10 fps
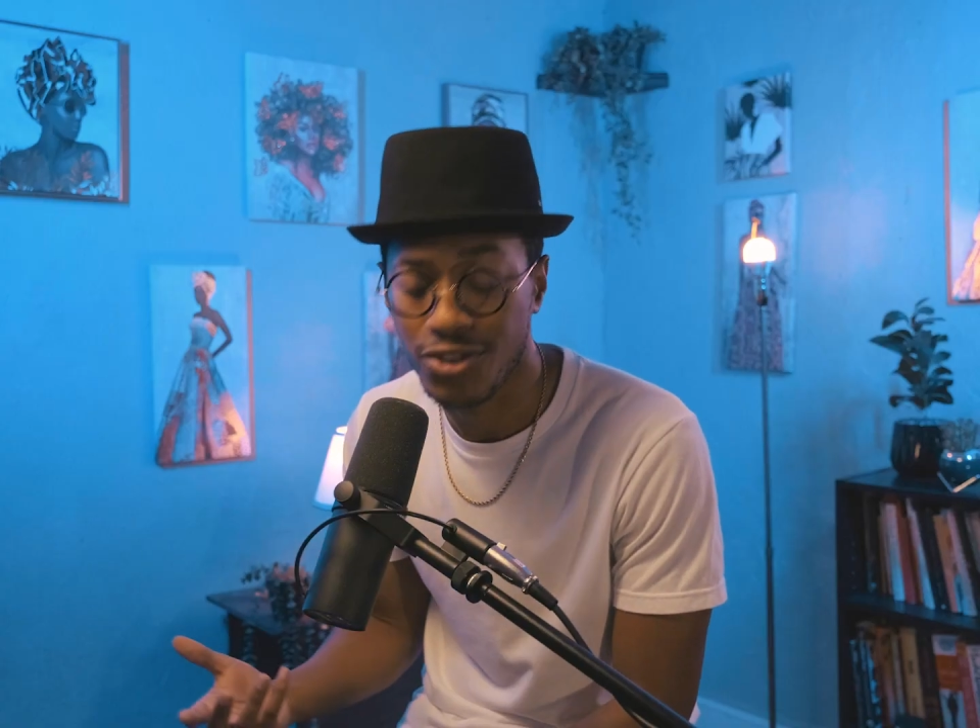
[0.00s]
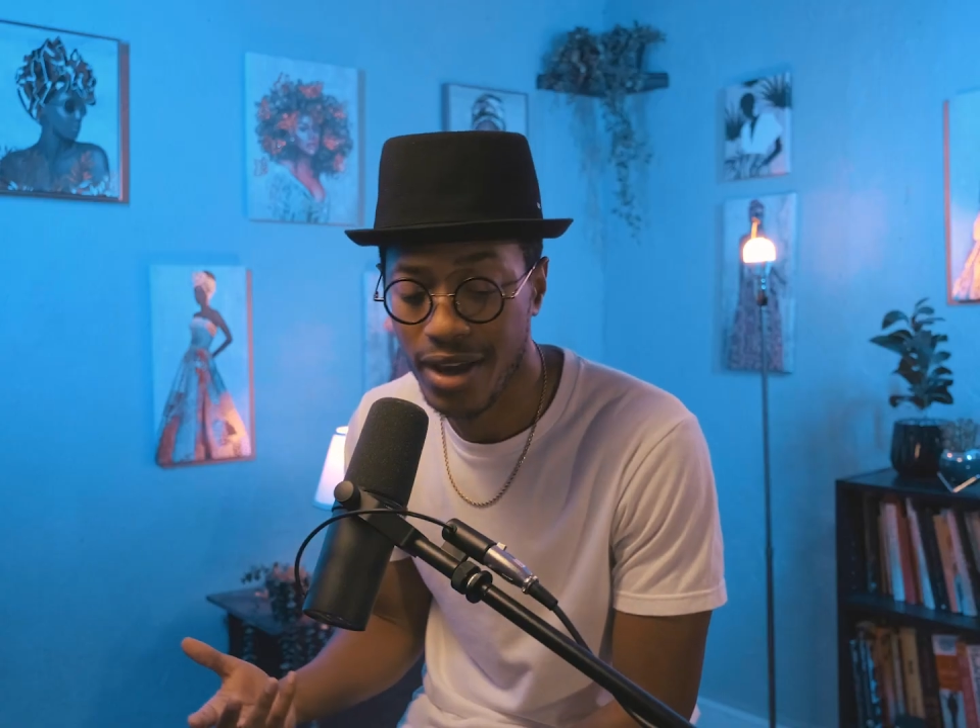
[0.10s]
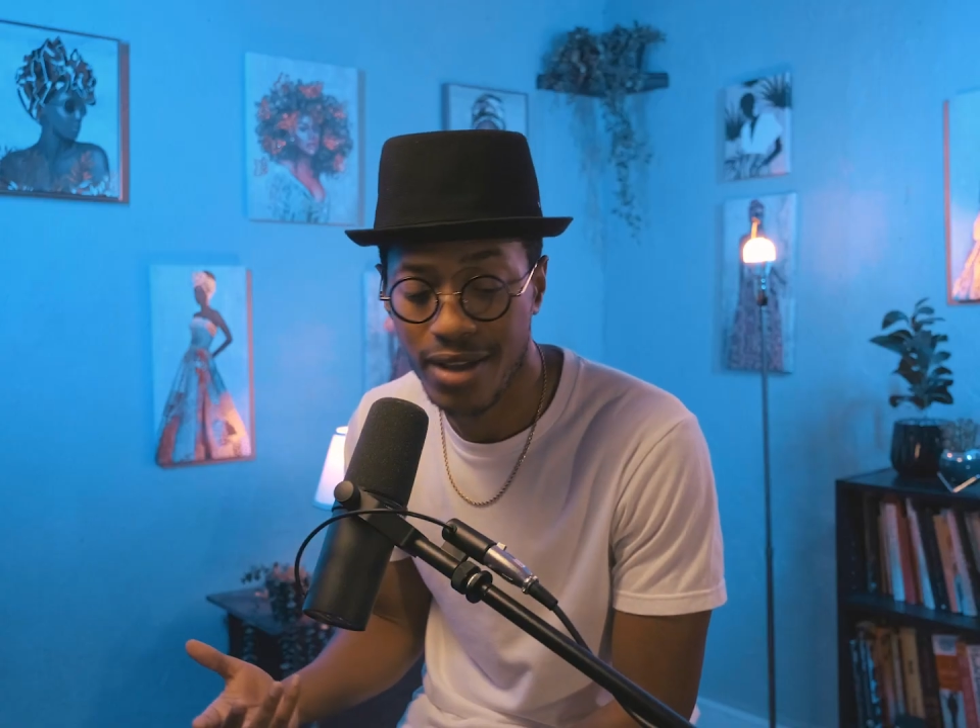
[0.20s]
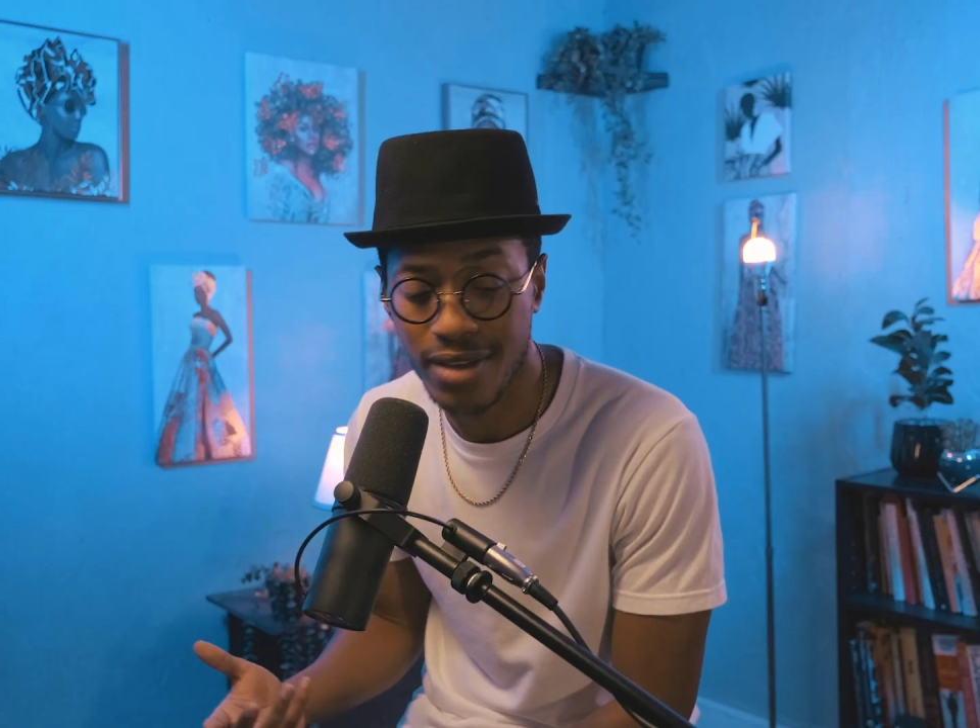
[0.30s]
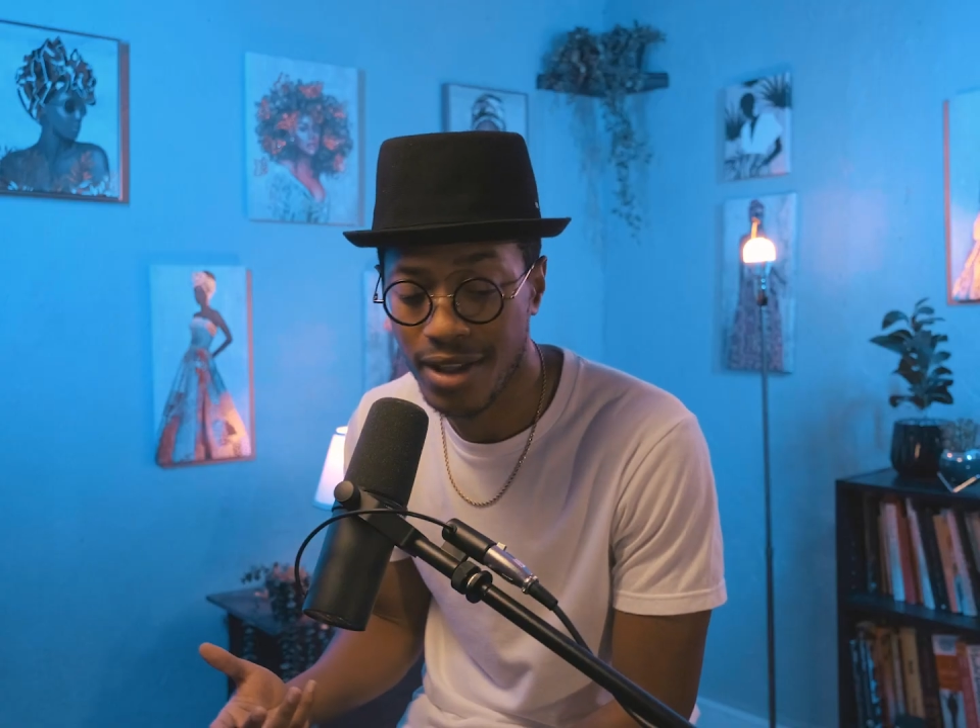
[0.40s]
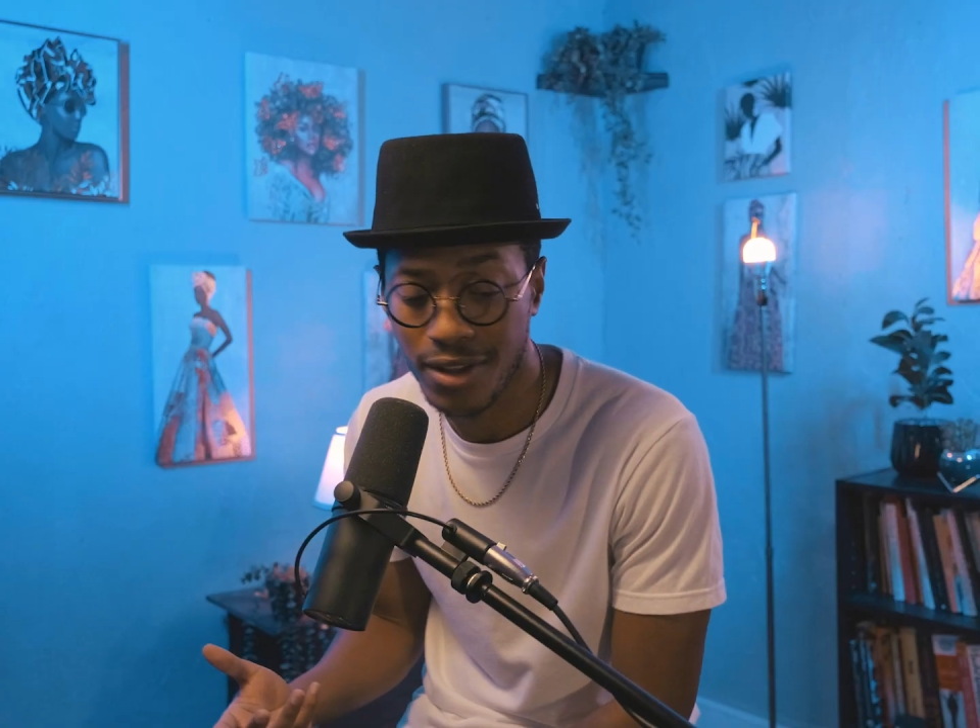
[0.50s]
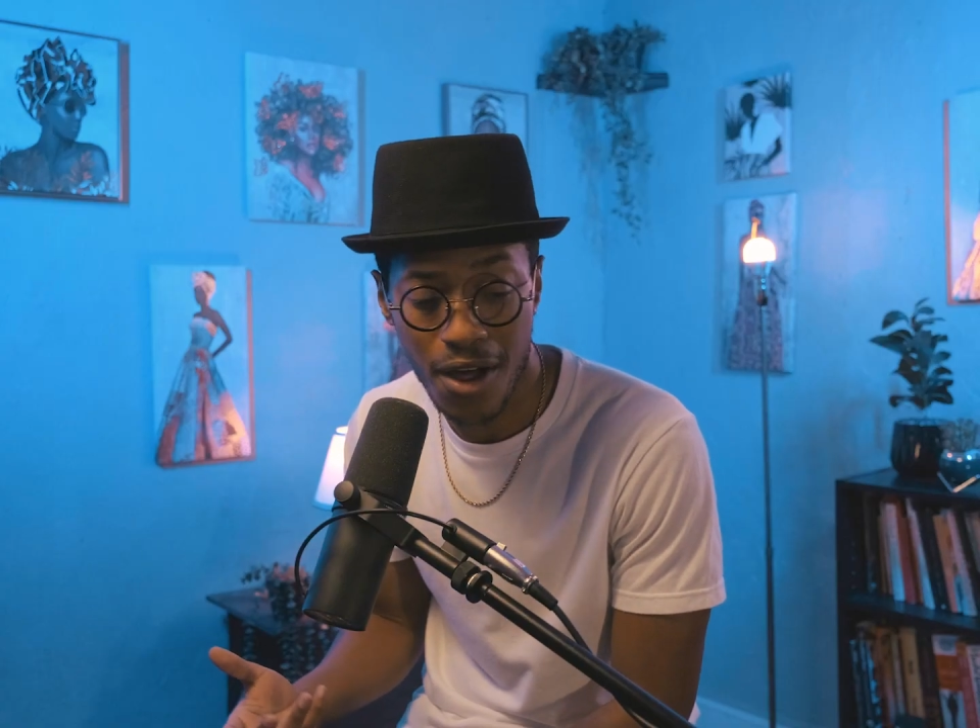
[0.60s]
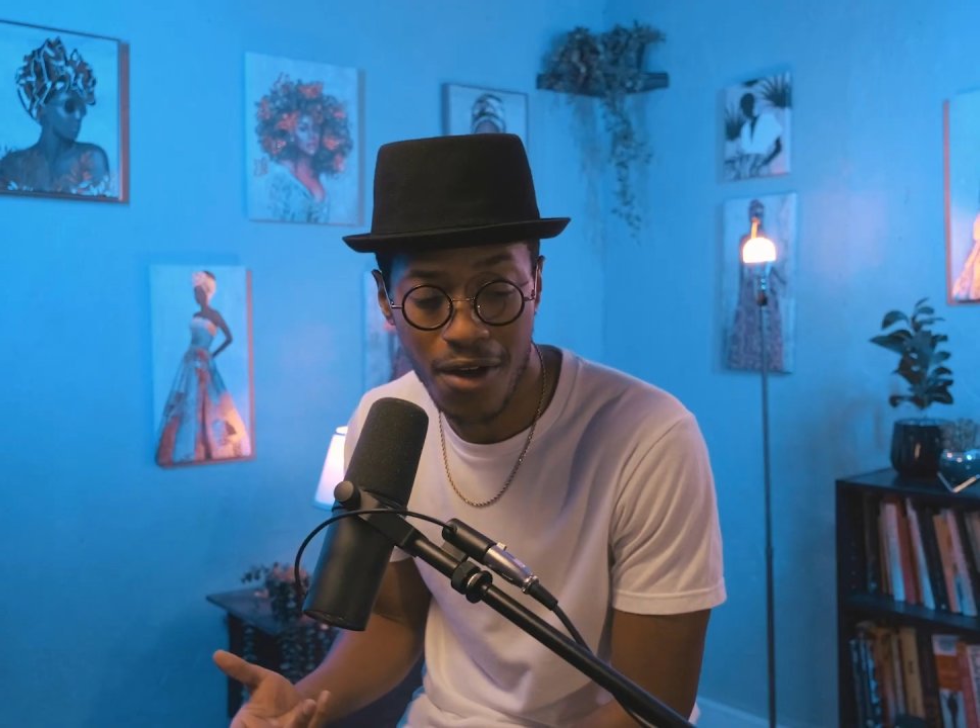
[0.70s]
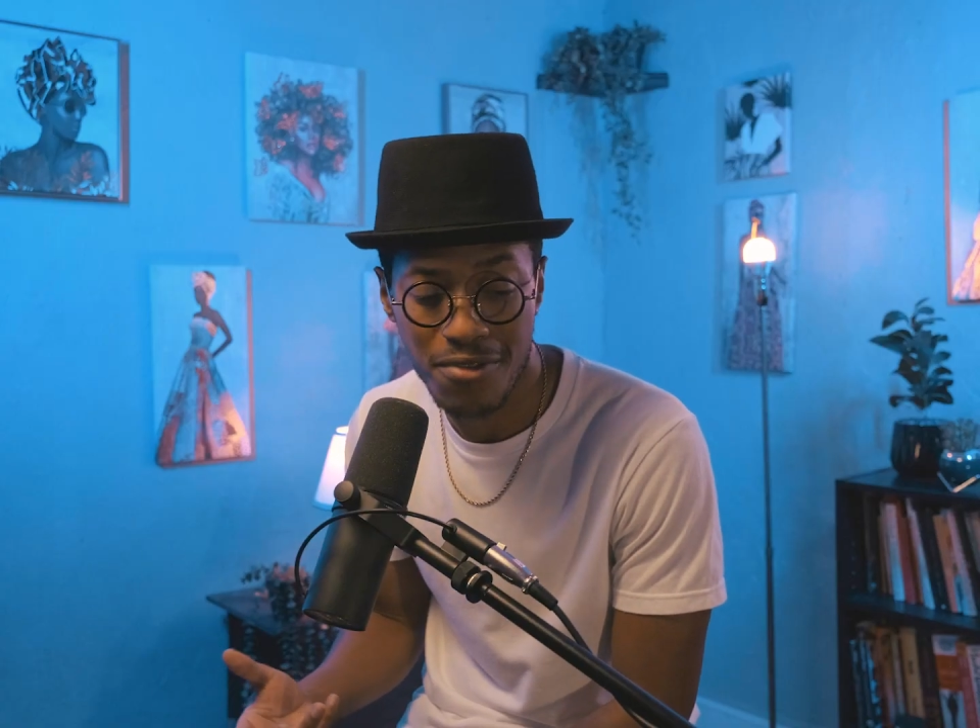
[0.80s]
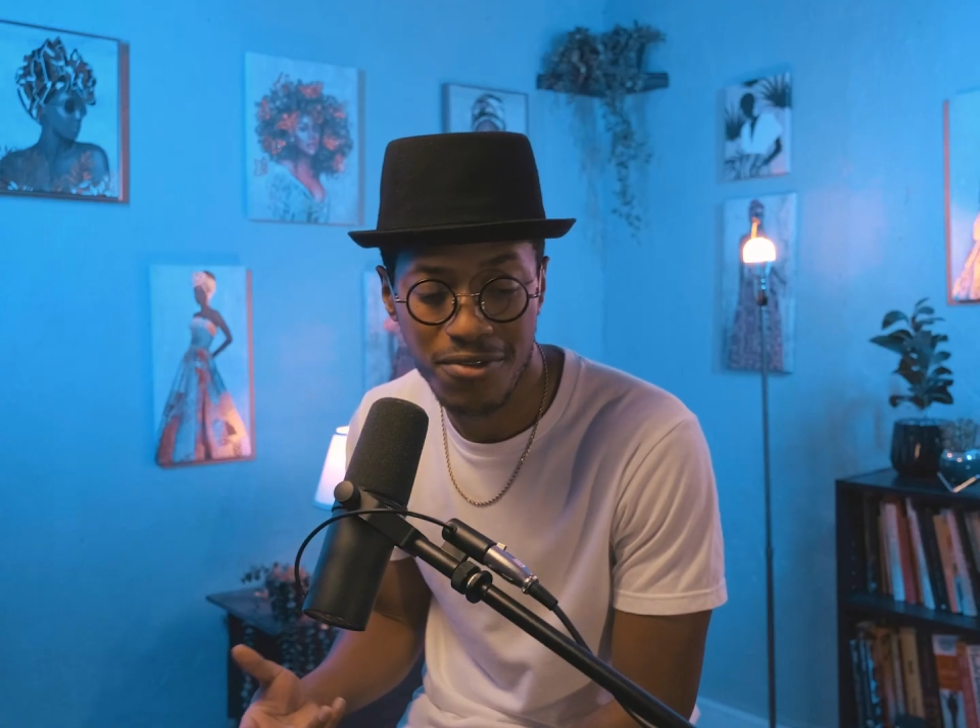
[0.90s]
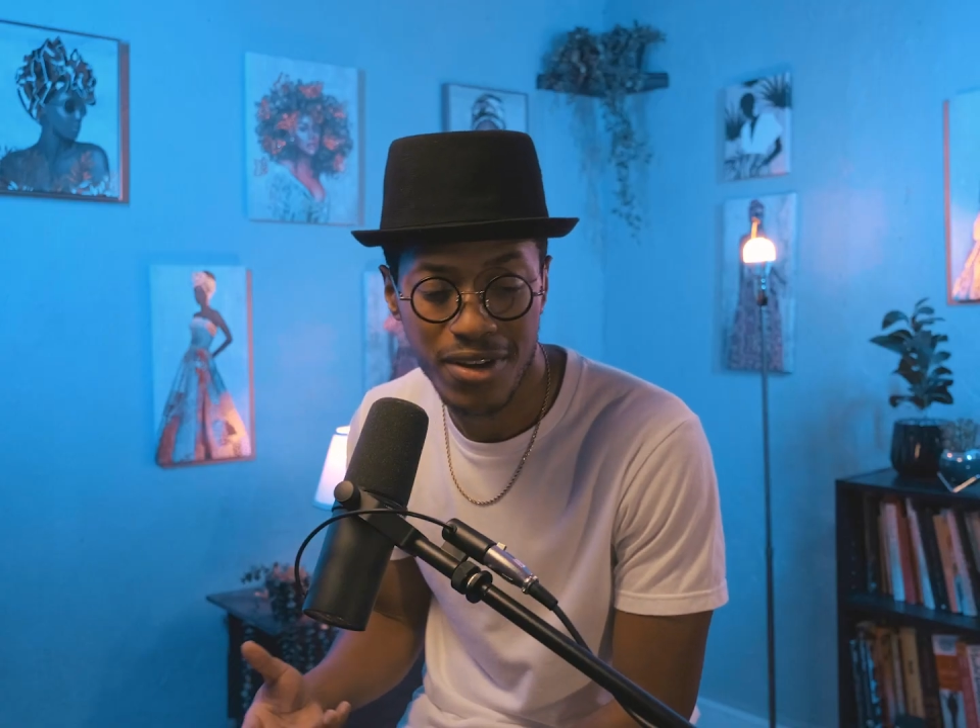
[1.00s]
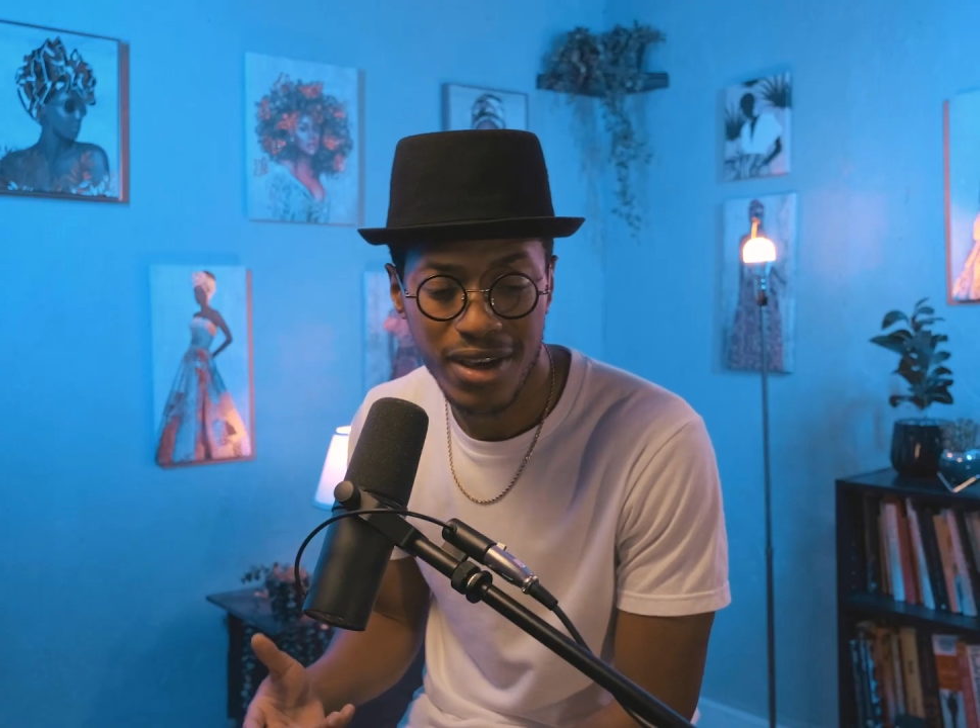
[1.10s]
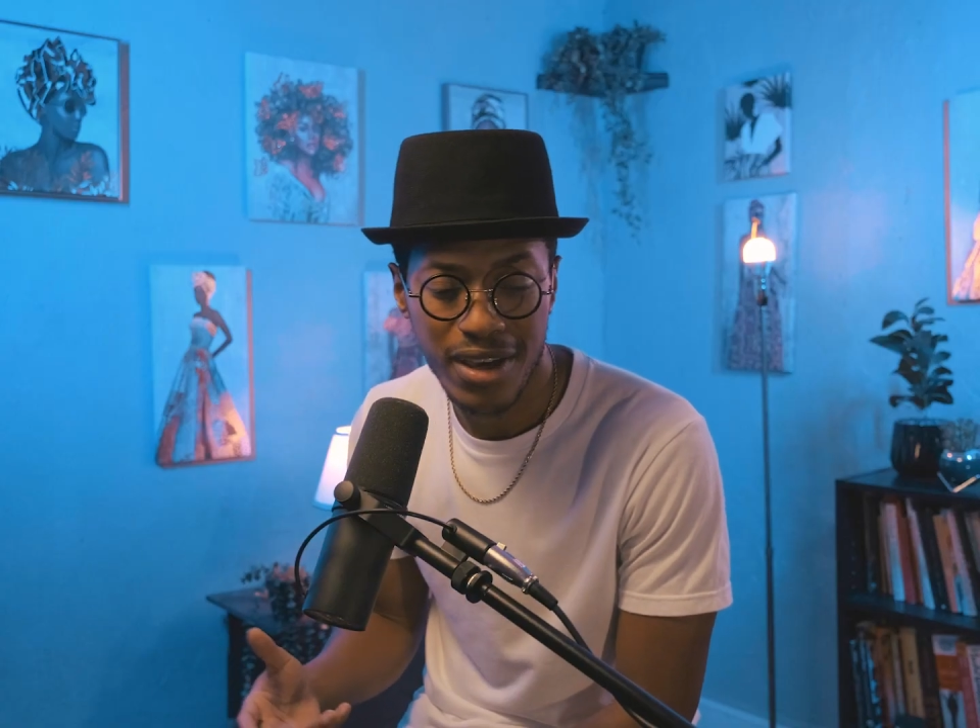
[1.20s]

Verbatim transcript: chance at love